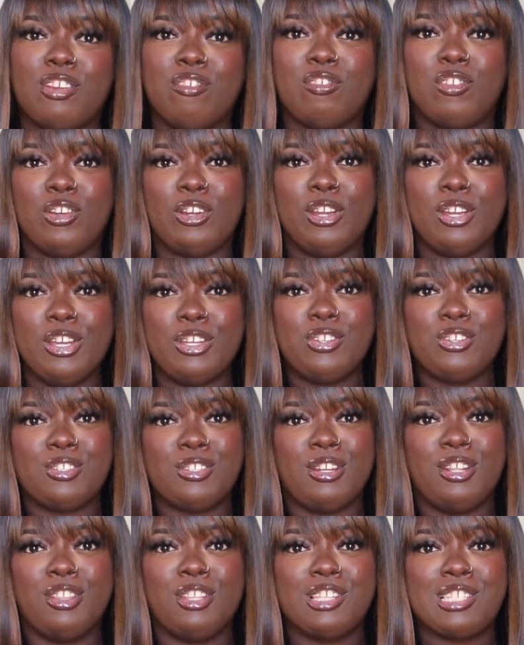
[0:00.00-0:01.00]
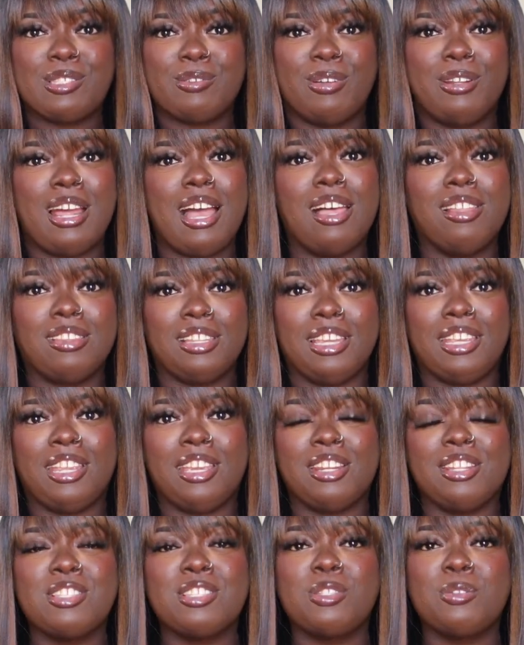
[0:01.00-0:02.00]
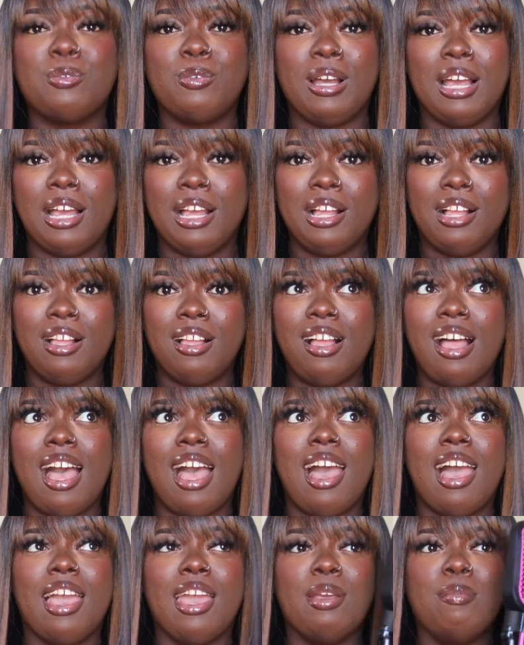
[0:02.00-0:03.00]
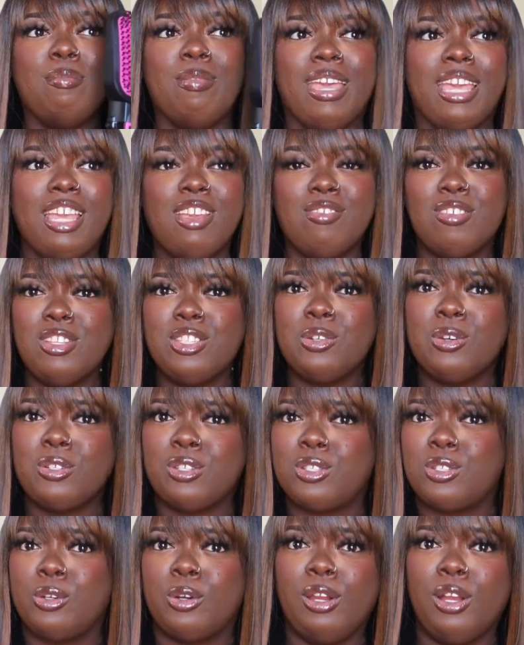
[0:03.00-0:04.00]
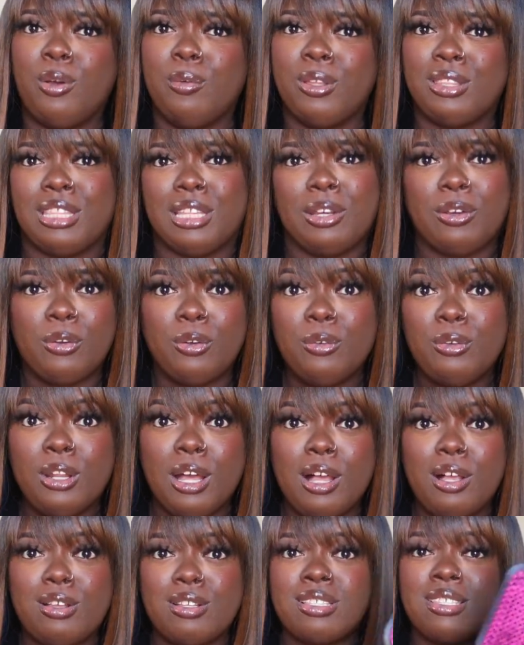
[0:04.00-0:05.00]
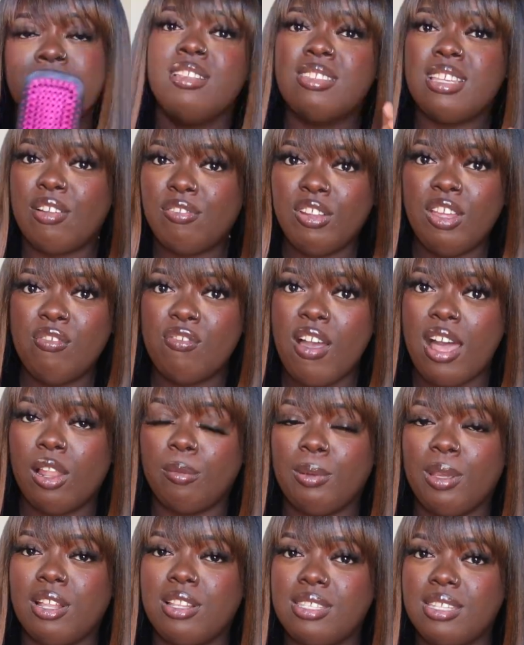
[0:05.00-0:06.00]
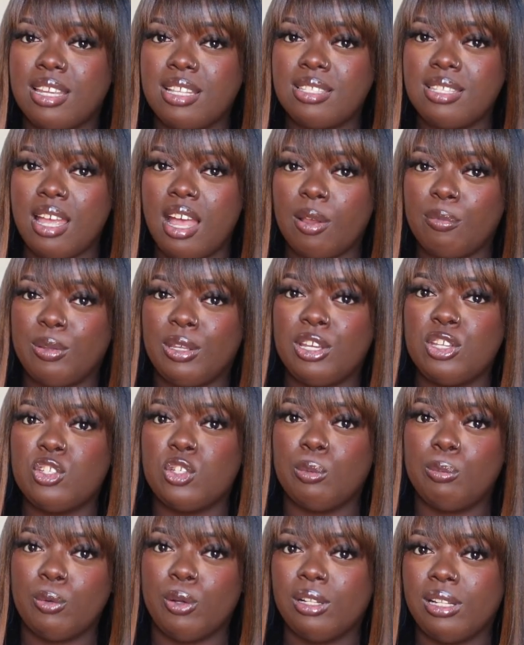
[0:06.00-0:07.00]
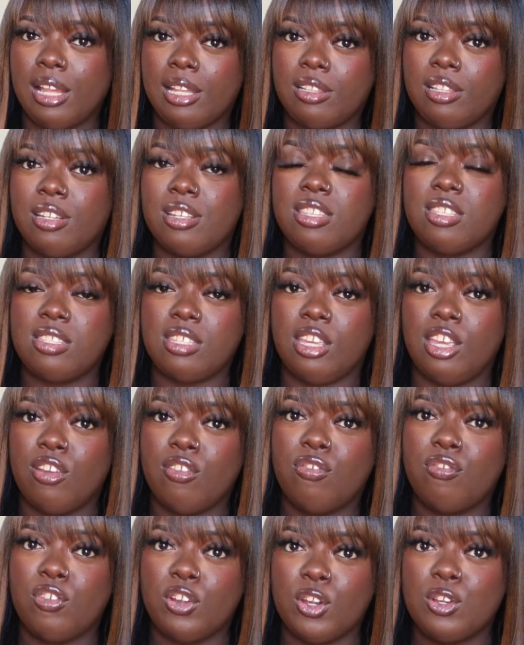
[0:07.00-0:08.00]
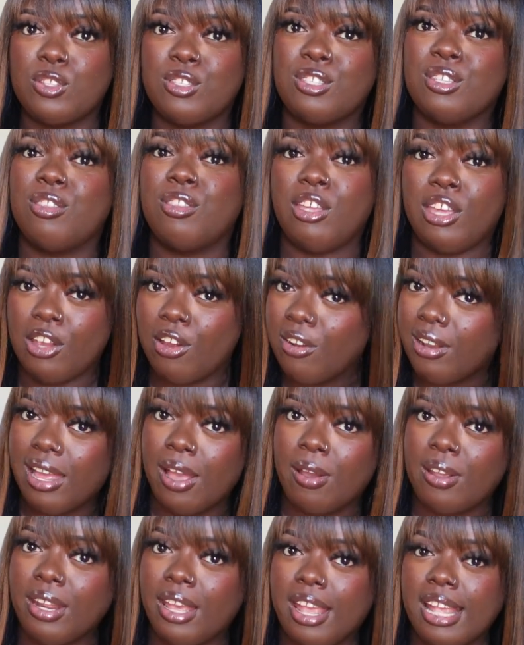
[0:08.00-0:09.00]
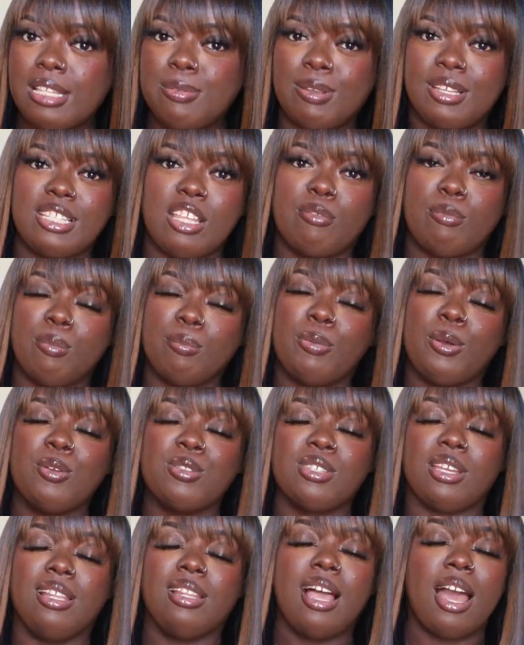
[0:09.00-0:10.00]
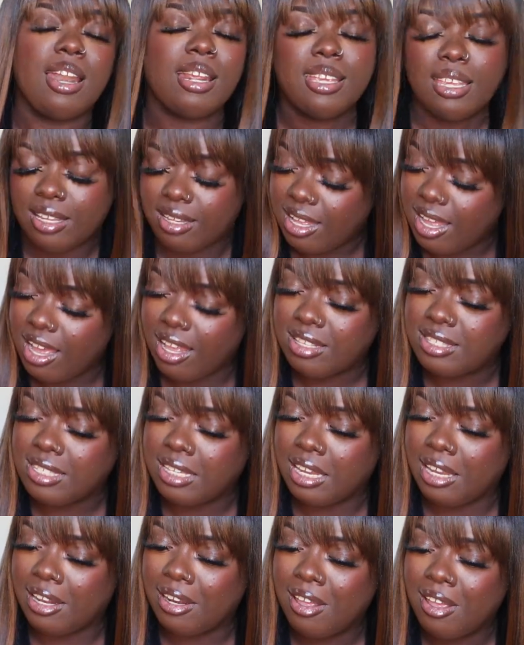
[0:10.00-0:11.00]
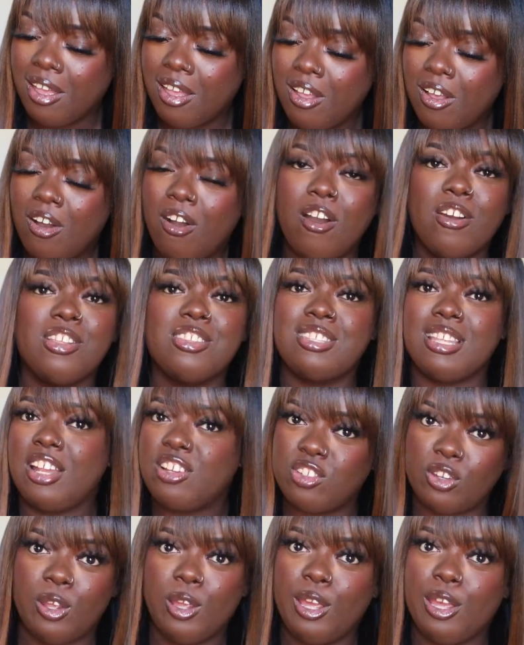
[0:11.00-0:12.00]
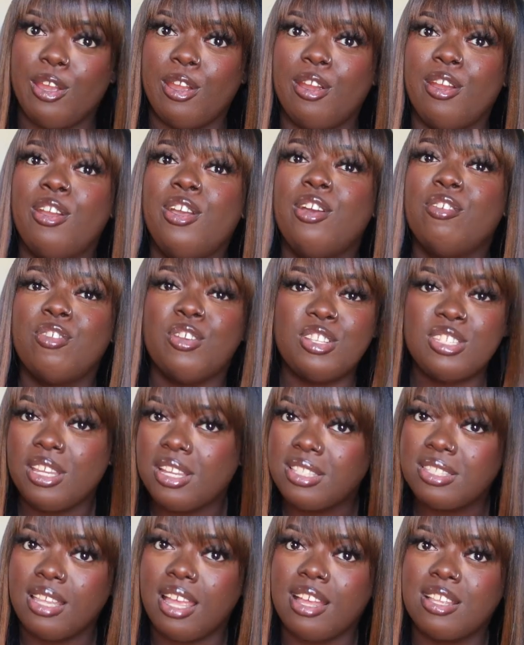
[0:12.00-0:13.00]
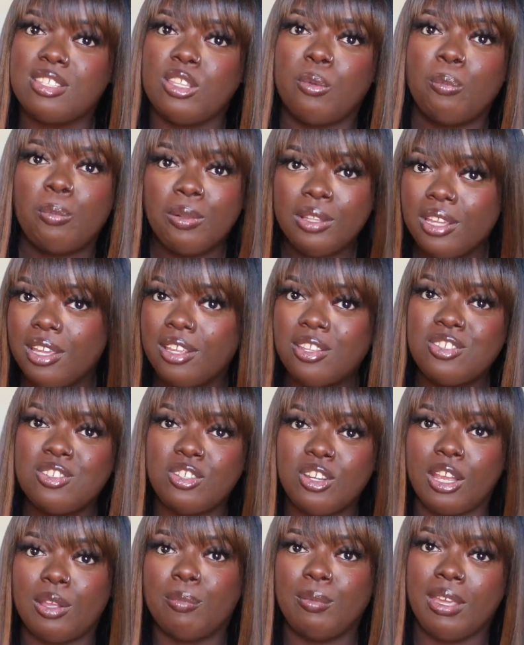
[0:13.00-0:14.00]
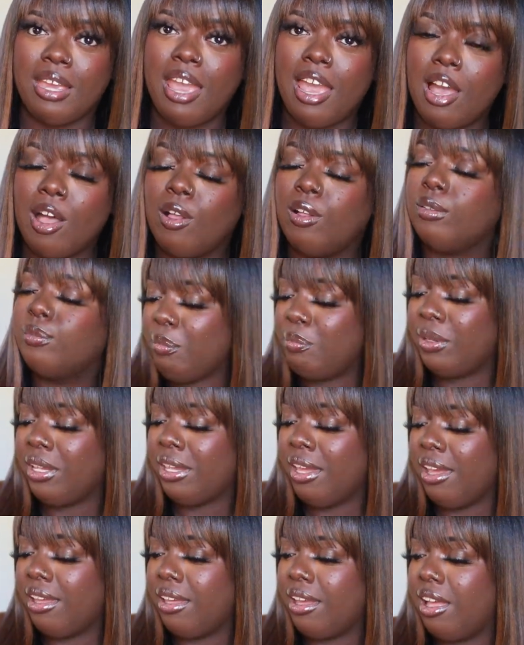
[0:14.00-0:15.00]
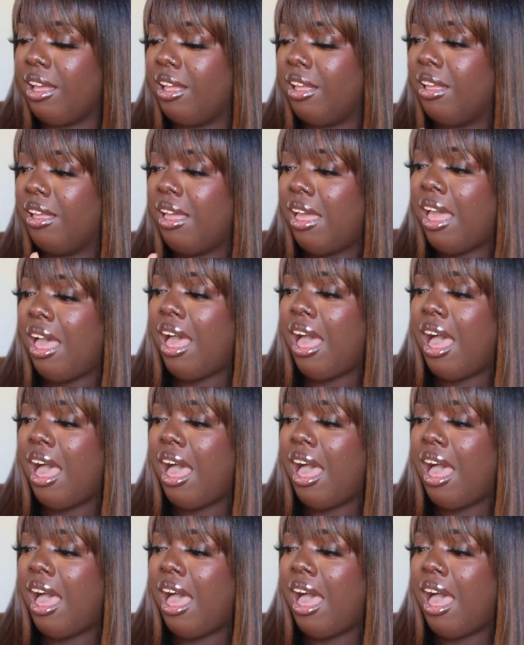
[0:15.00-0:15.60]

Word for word: If you're interested in this one, I'll link it as well. I may even do a tutorial with it. Who knows? Definitely follow me on TikTok because you're more likely to see it first there nowadays because I've been posting a lot of content on Is That Your Hair for TikTok. So please check me out. But yeah, y'all.